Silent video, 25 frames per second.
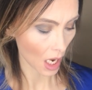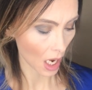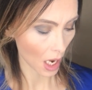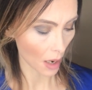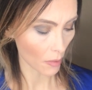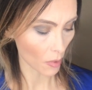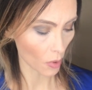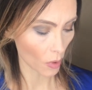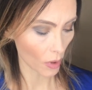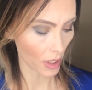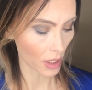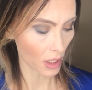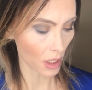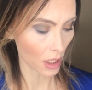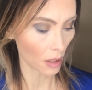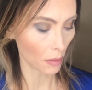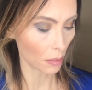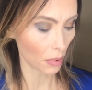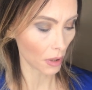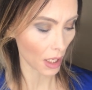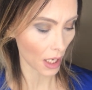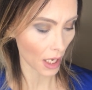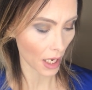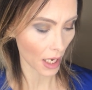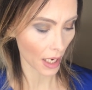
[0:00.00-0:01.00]
I'm going to
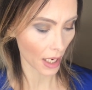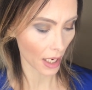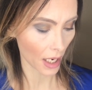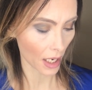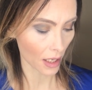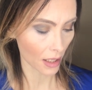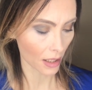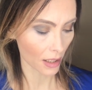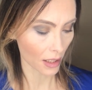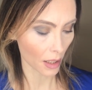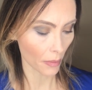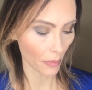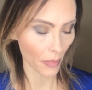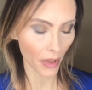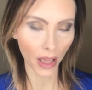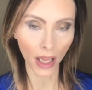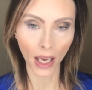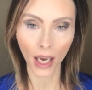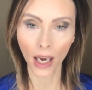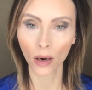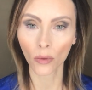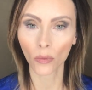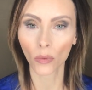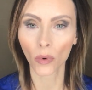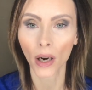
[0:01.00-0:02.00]
apply some of
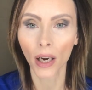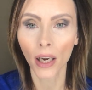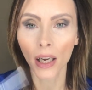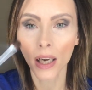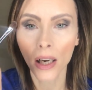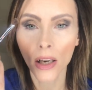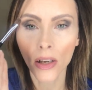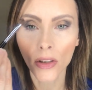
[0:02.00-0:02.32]
that right